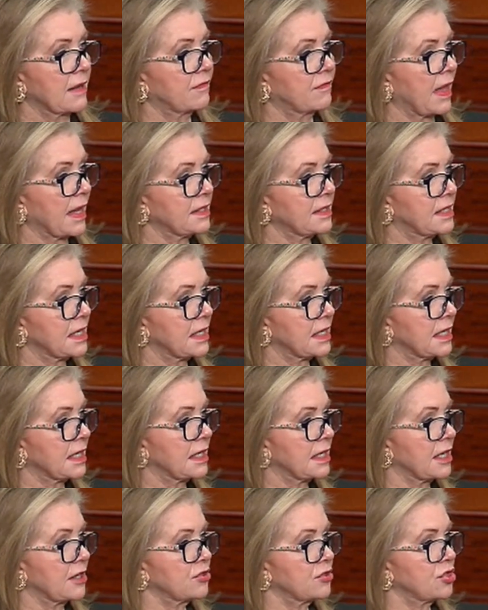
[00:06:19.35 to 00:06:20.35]
They did
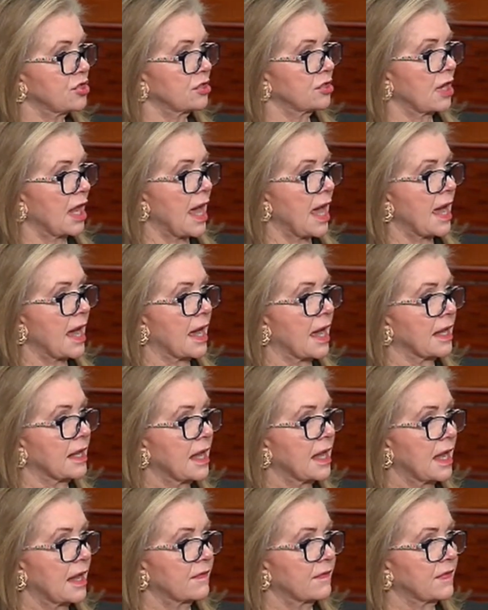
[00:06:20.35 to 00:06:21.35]
it in July.
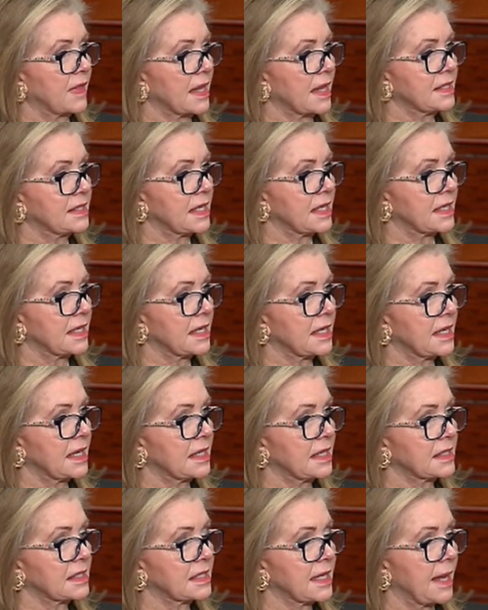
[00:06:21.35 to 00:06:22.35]
They did it
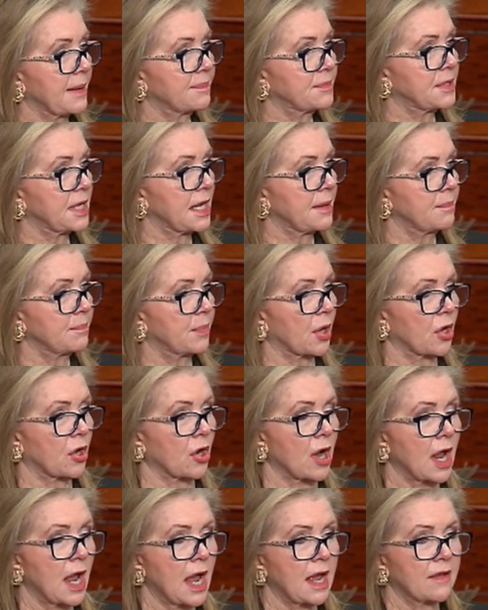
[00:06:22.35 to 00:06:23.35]
in
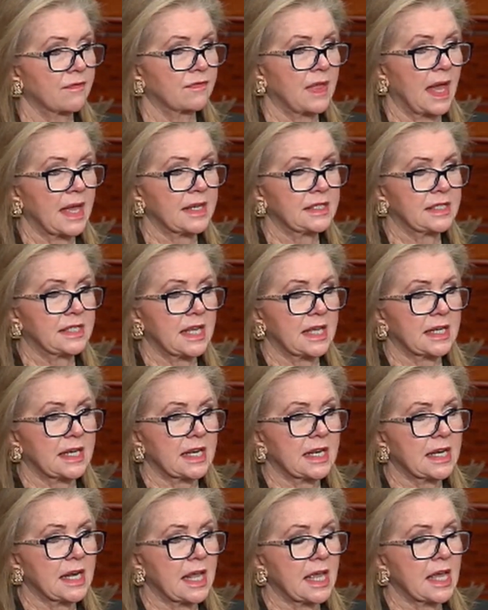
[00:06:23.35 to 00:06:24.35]
September. They did
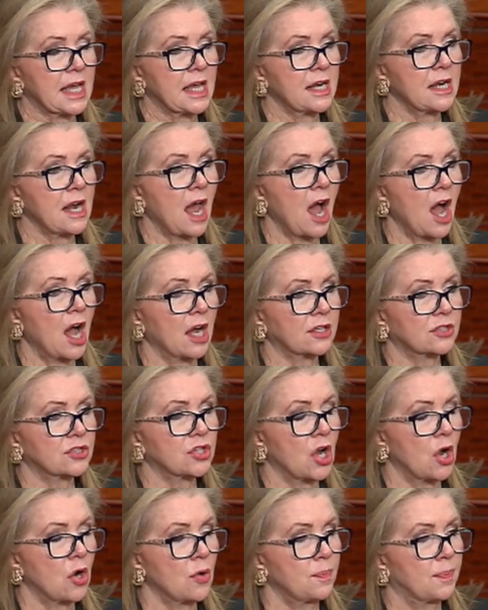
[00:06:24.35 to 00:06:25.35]
it in
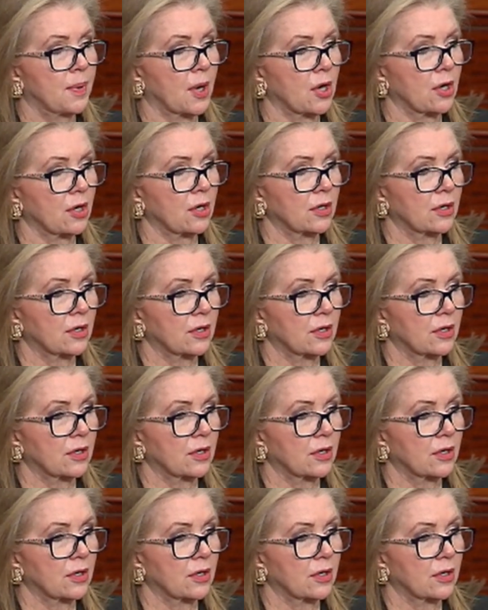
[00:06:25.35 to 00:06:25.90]
October.